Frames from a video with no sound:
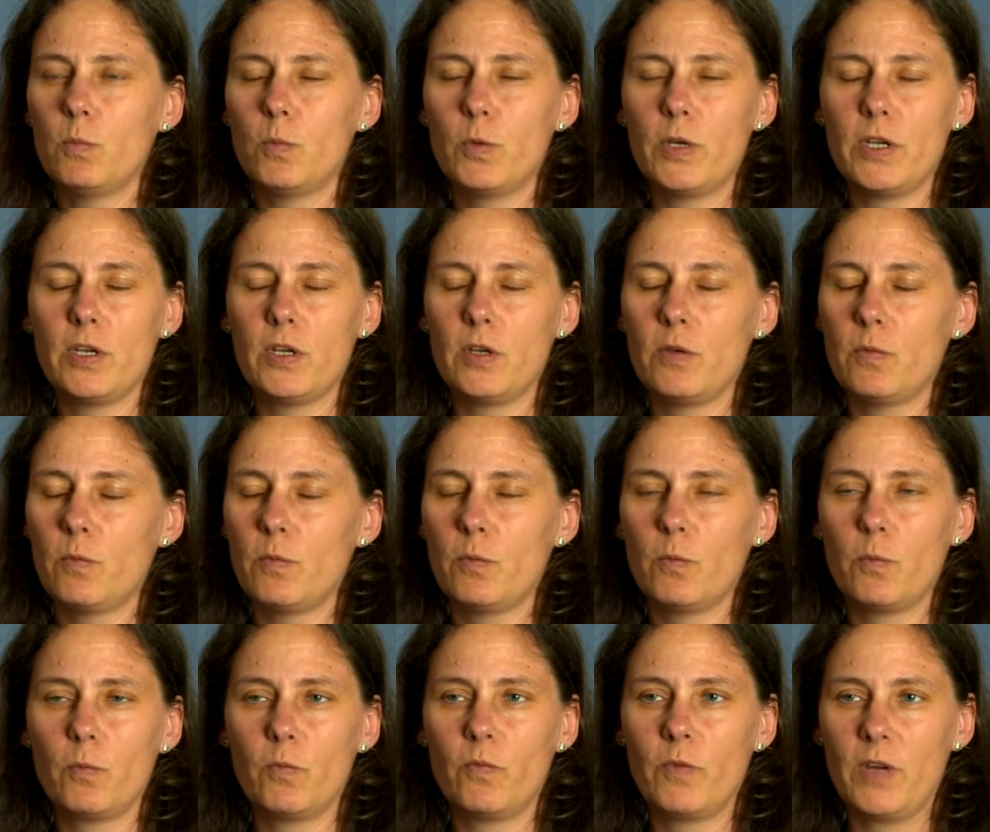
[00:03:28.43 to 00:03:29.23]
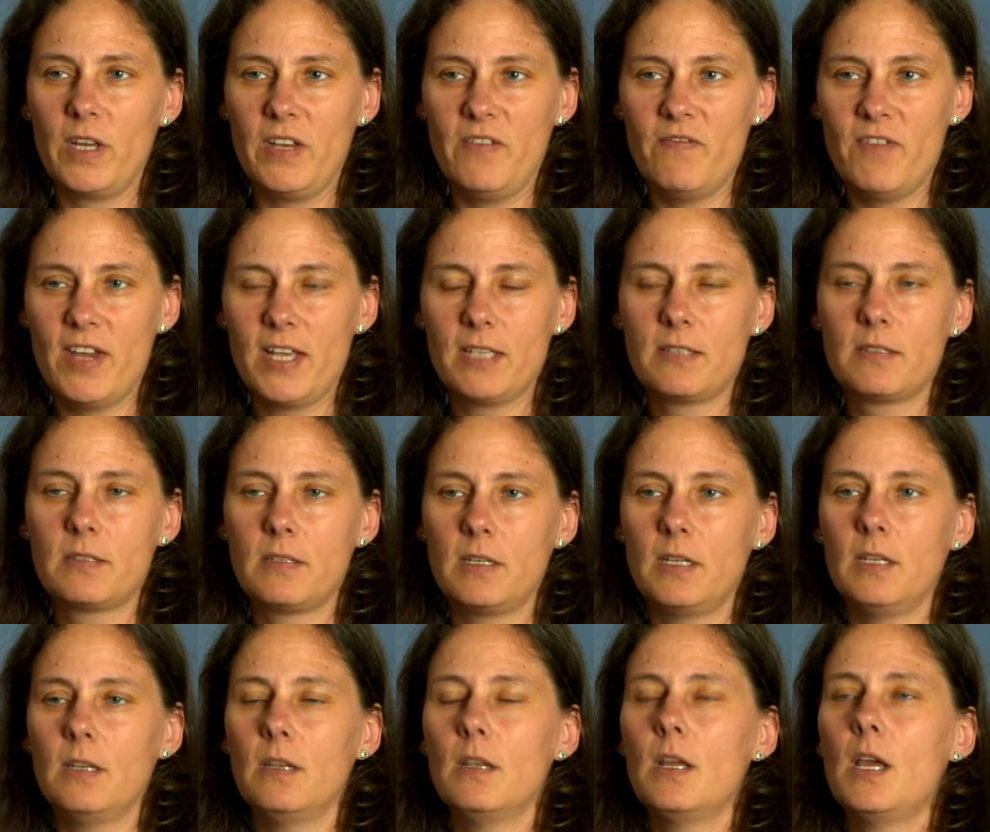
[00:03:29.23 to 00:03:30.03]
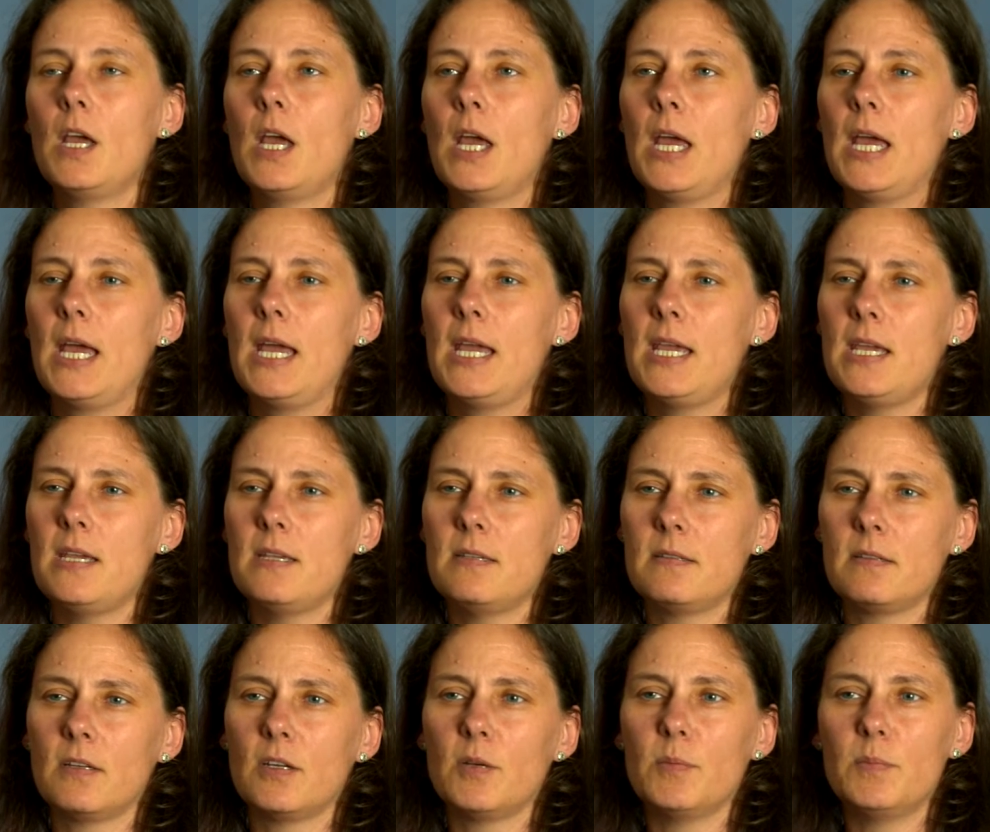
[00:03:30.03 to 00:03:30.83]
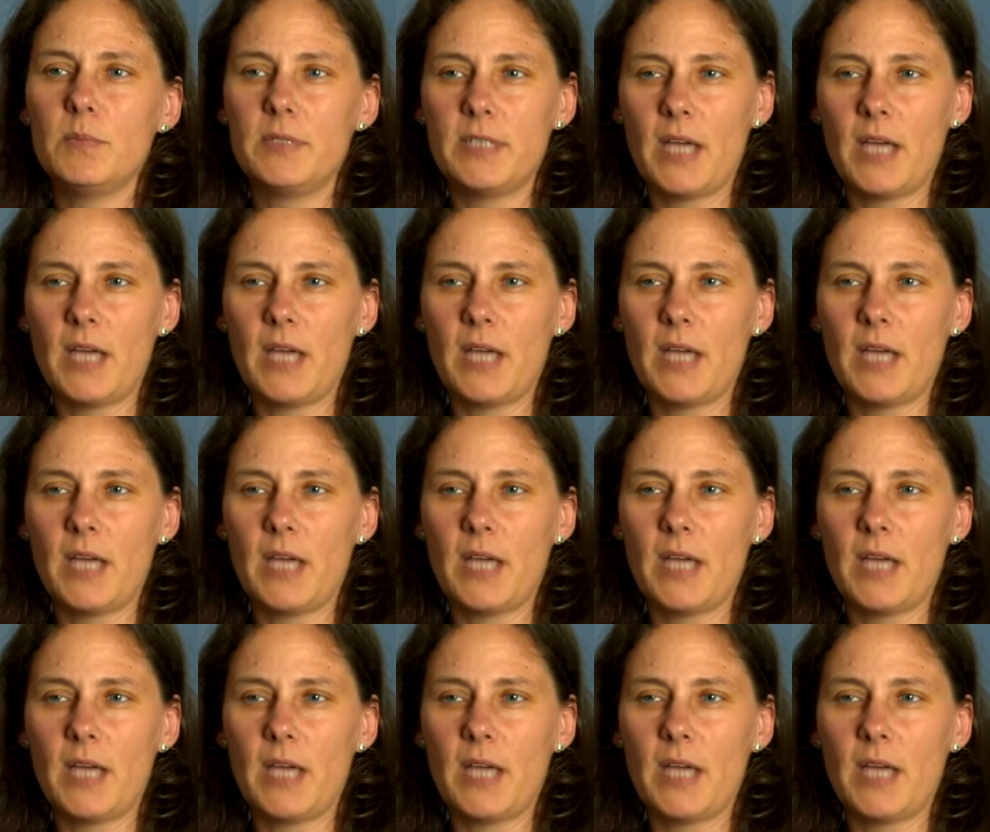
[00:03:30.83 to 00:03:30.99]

we invest in is um,